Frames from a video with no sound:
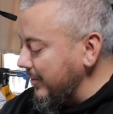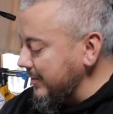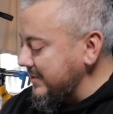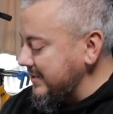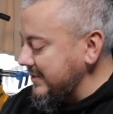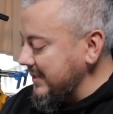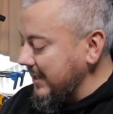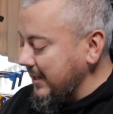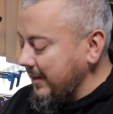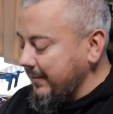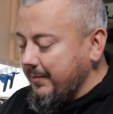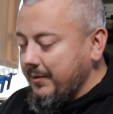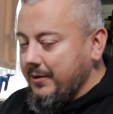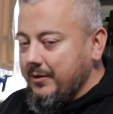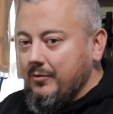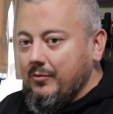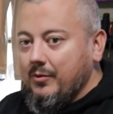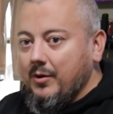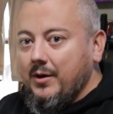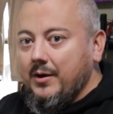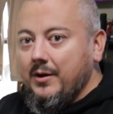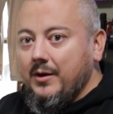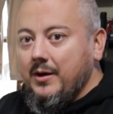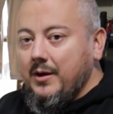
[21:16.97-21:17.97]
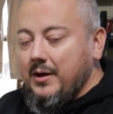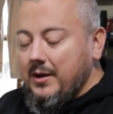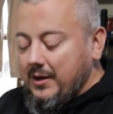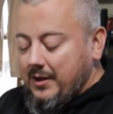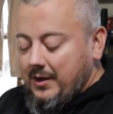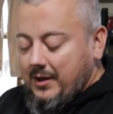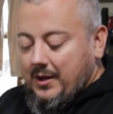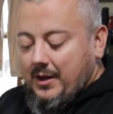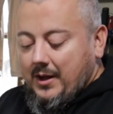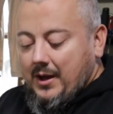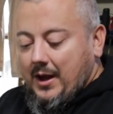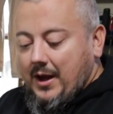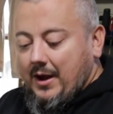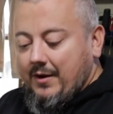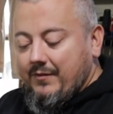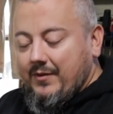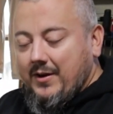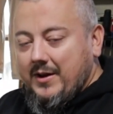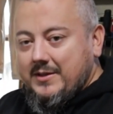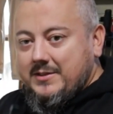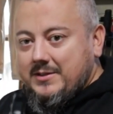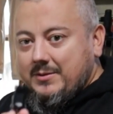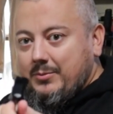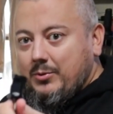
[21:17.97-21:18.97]
setup I'm gonna run. I've
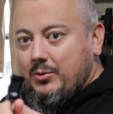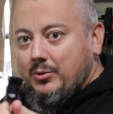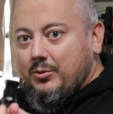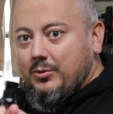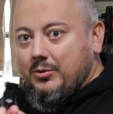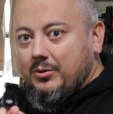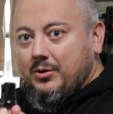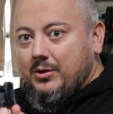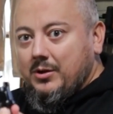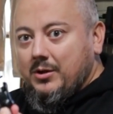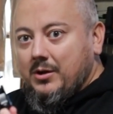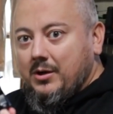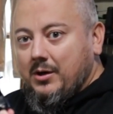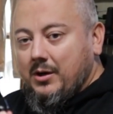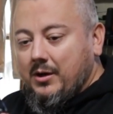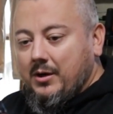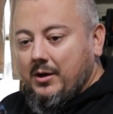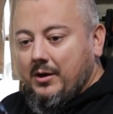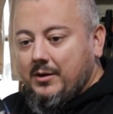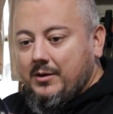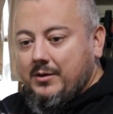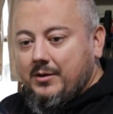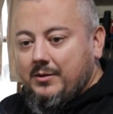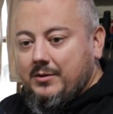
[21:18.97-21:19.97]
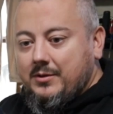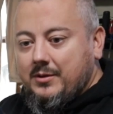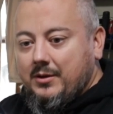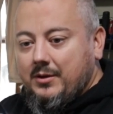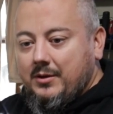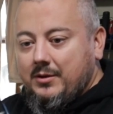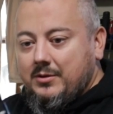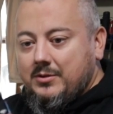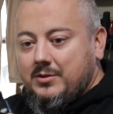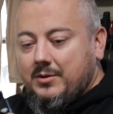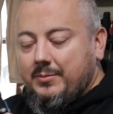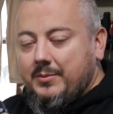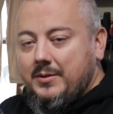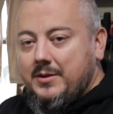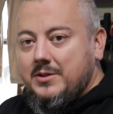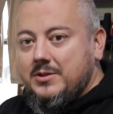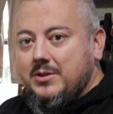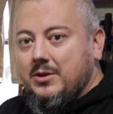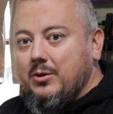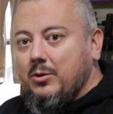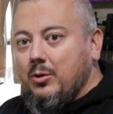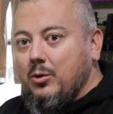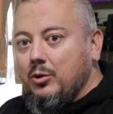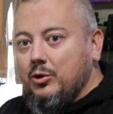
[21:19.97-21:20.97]
got some old. I got some of these
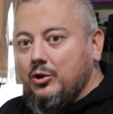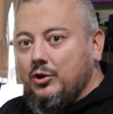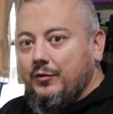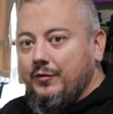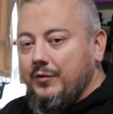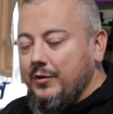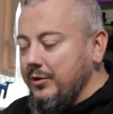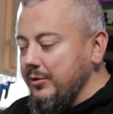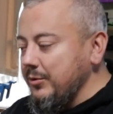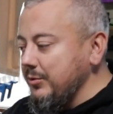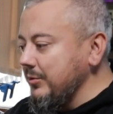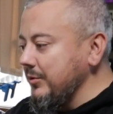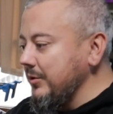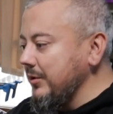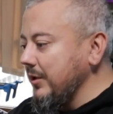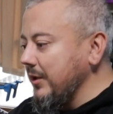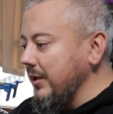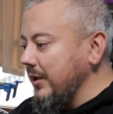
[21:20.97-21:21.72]
Ultra View